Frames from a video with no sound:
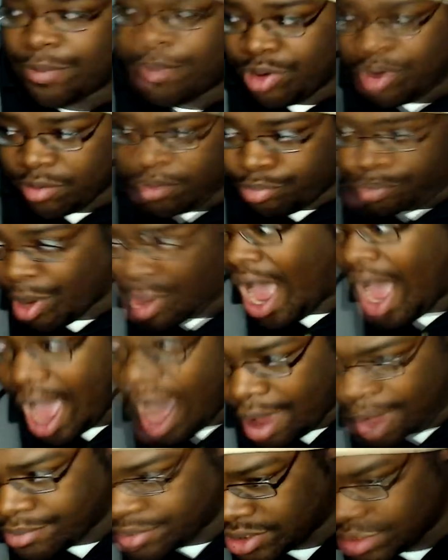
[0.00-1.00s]
they put
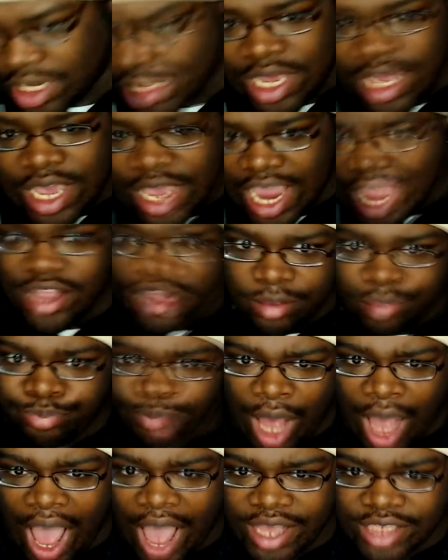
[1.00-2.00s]
bombs in the
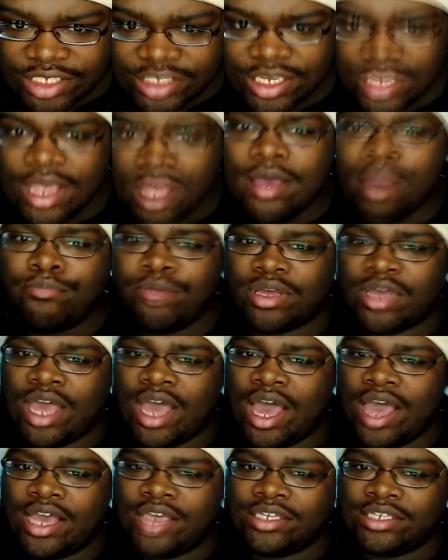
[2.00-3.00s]
box
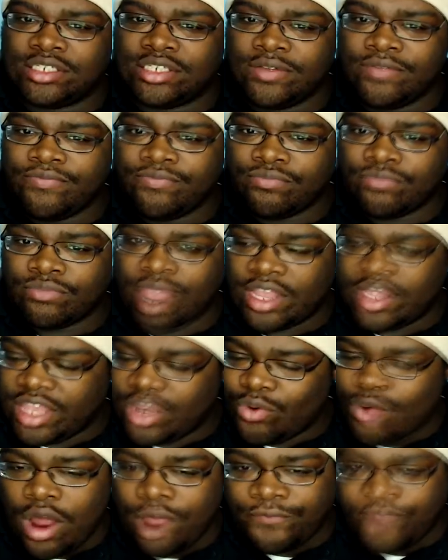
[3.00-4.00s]
because they
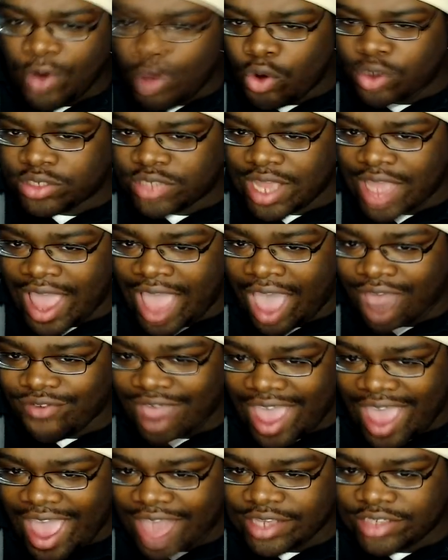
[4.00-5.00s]
didn't want folks that
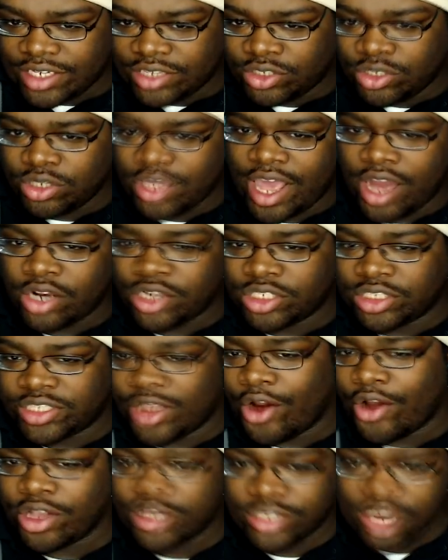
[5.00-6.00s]
have access to the energy
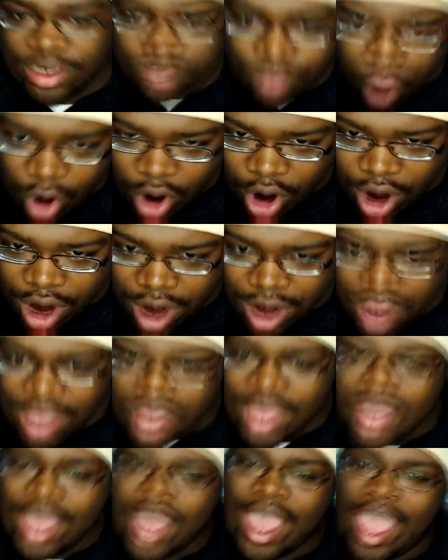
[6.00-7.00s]
steroids anymore,
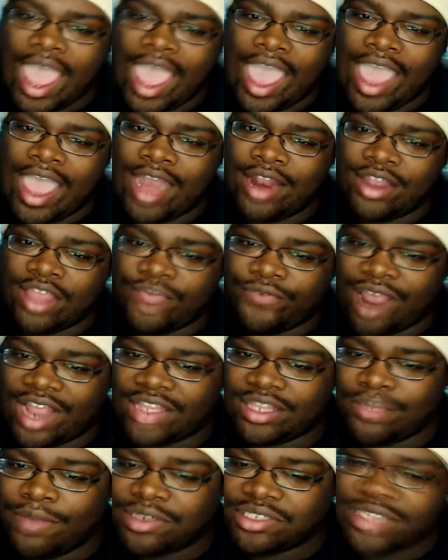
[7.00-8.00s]
and they
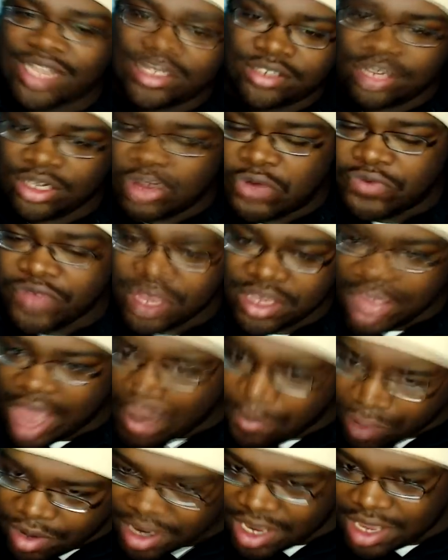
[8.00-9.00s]
forgot to mention that to Luffy and
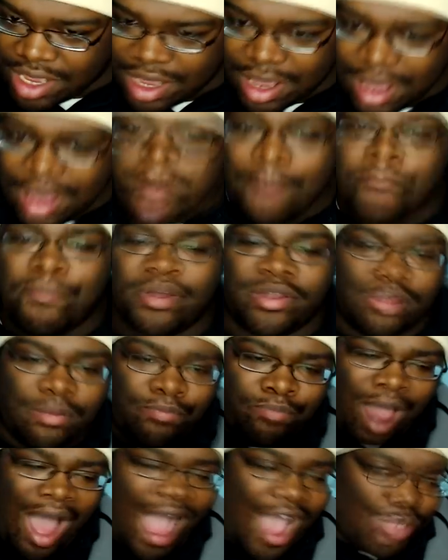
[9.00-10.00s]
company, but the
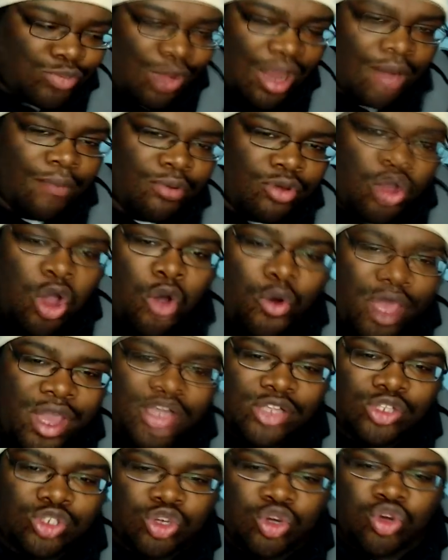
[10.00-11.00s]
box wound up
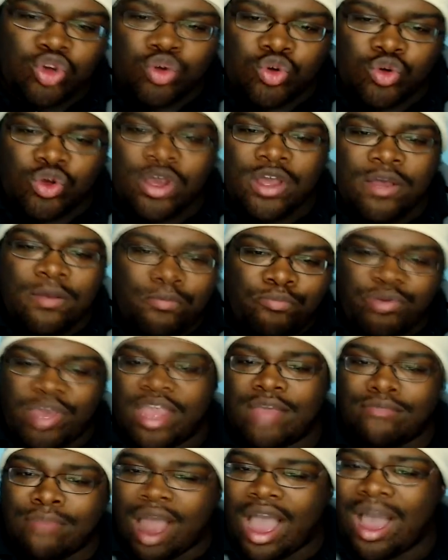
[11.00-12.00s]
going to
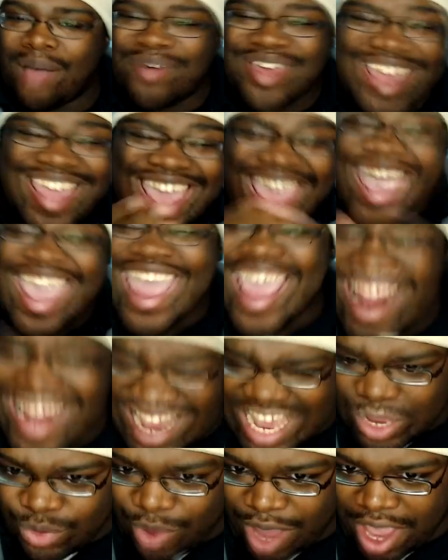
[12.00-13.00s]
Big Mom
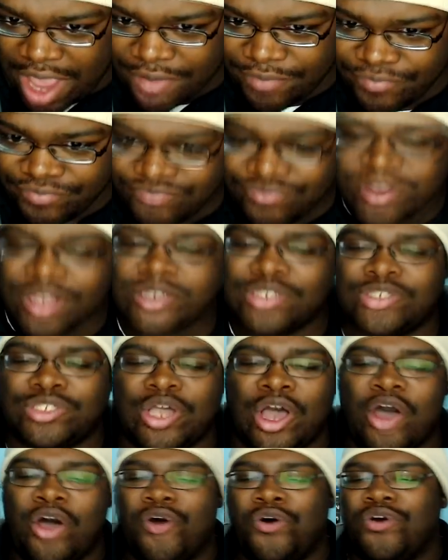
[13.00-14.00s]
anyway.
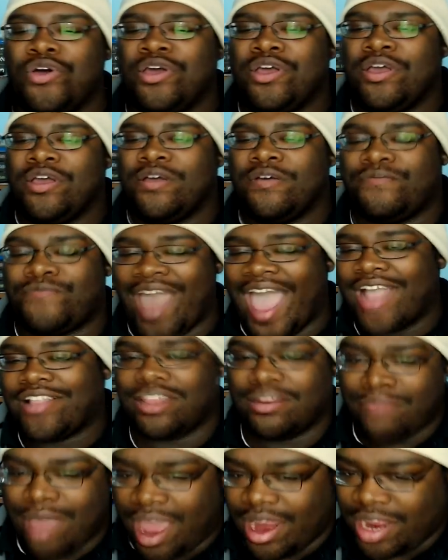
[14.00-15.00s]
So,
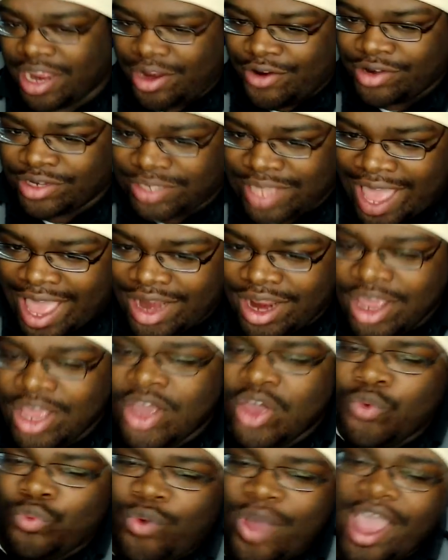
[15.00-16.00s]
fact of the matter here is that
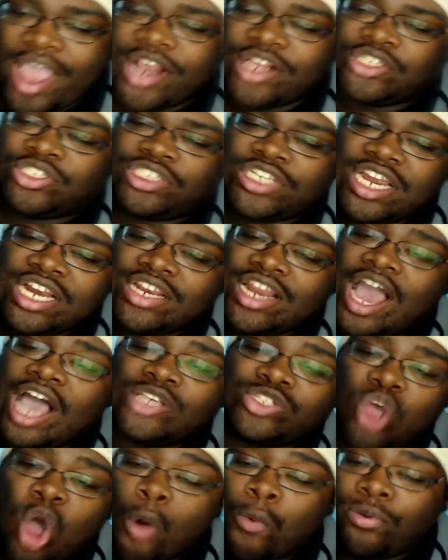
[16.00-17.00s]
when she
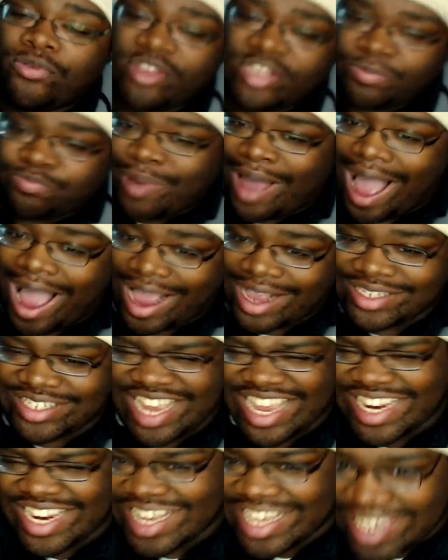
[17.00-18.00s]
does open this
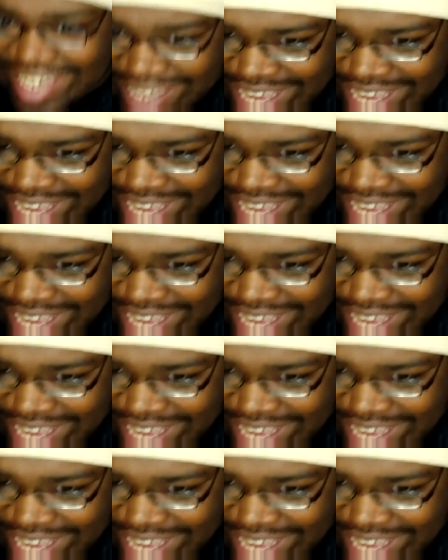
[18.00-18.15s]
box in